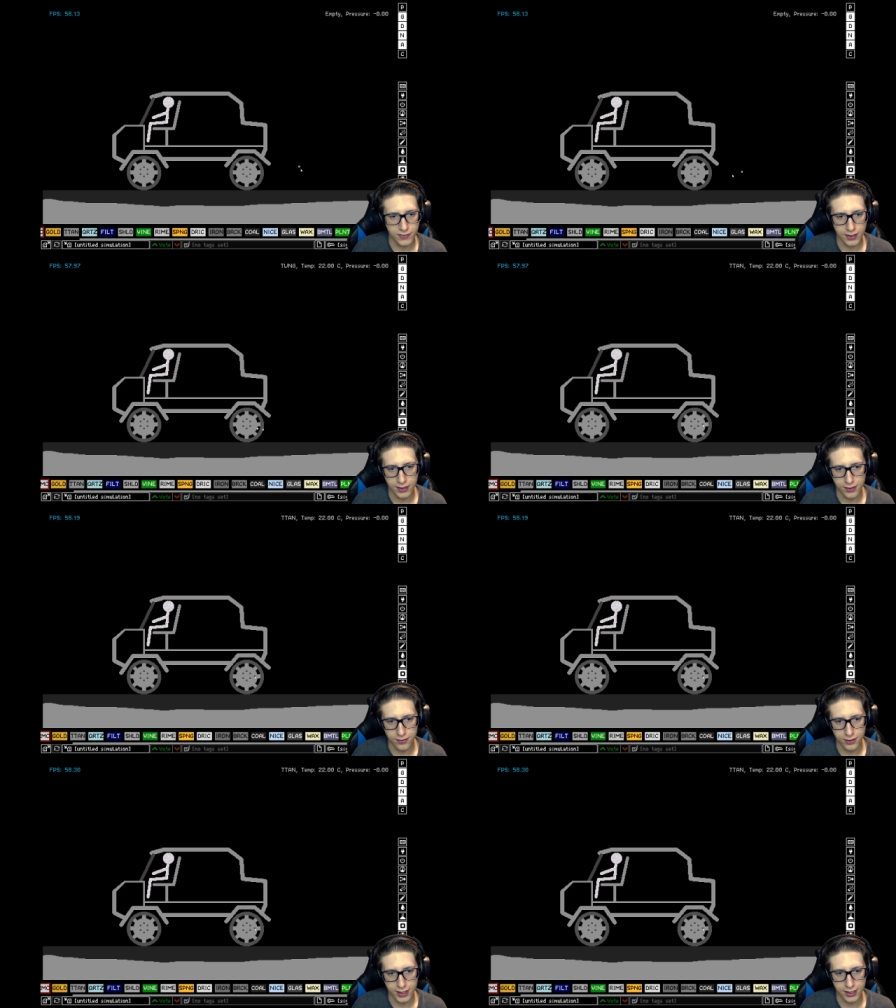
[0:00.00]
Then
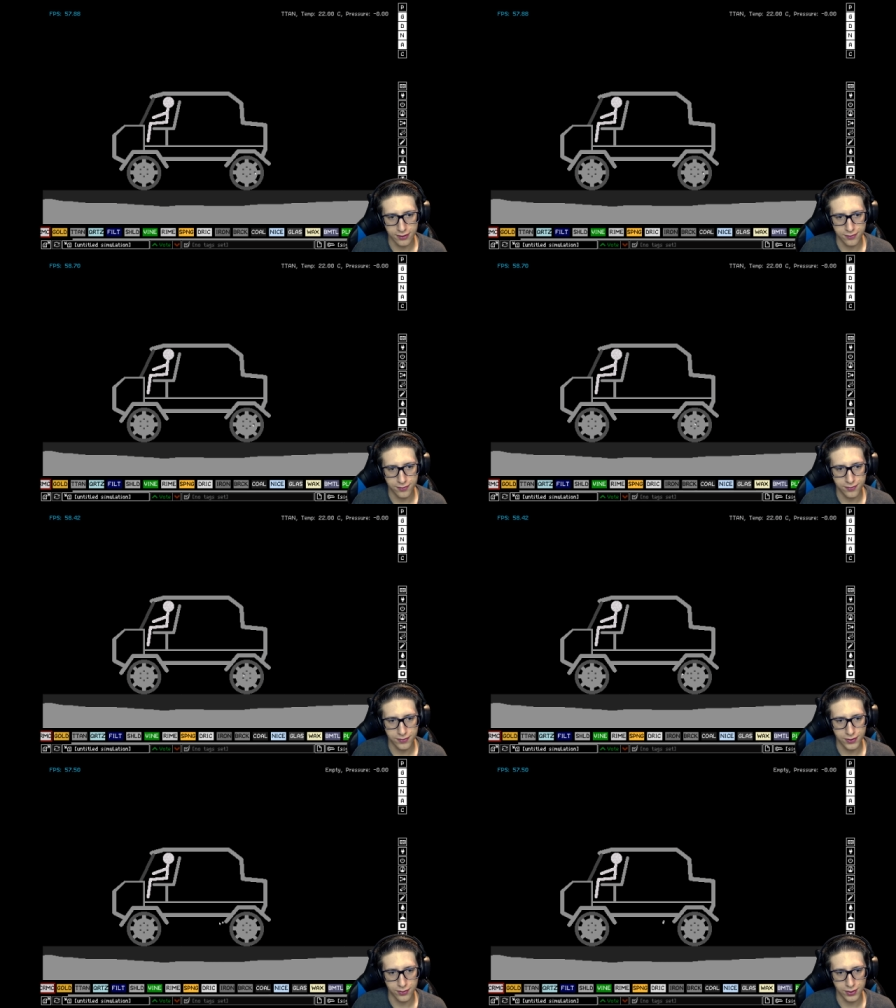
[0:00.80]
we'll have
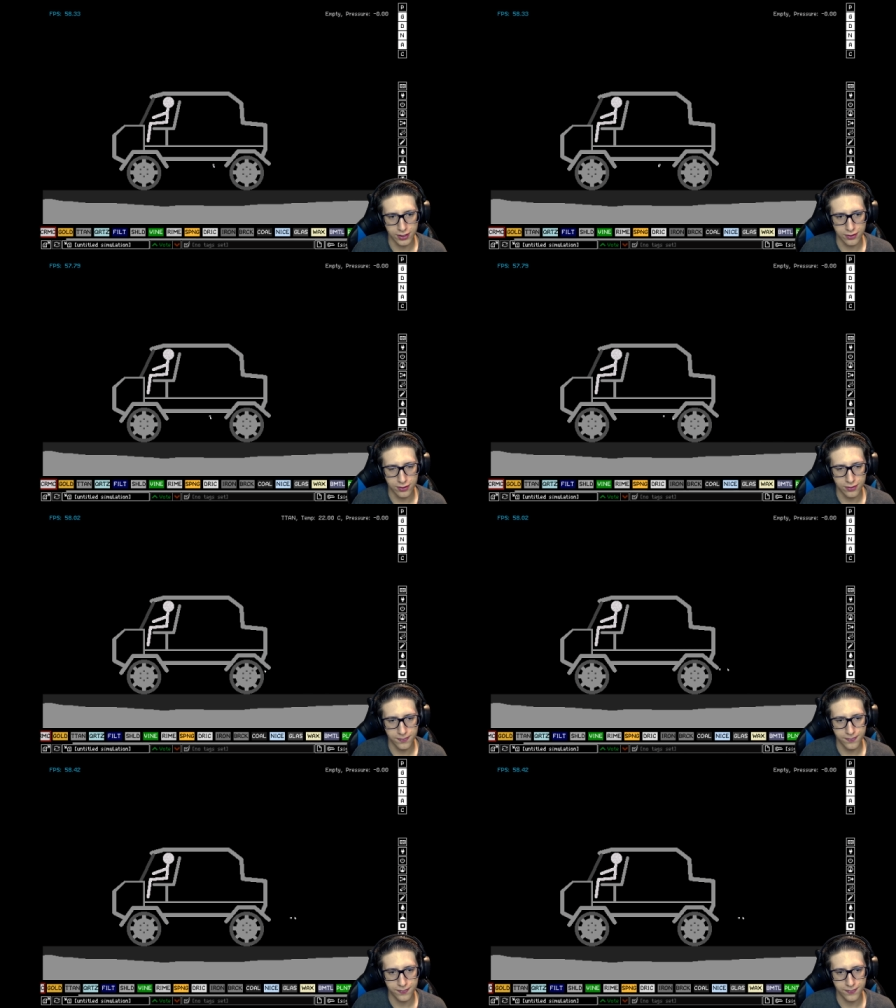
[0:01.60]
the wheel.